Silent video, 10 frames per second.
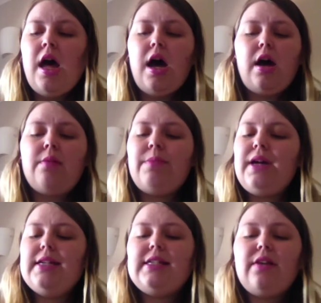But
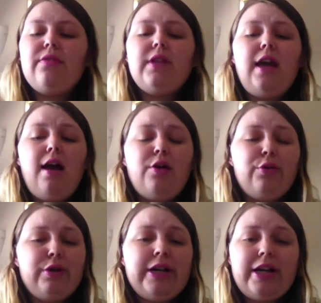it's definitely a
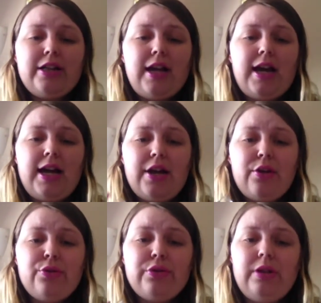good color and a
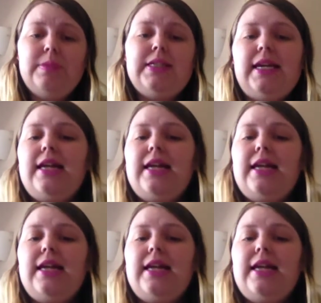good lipstick.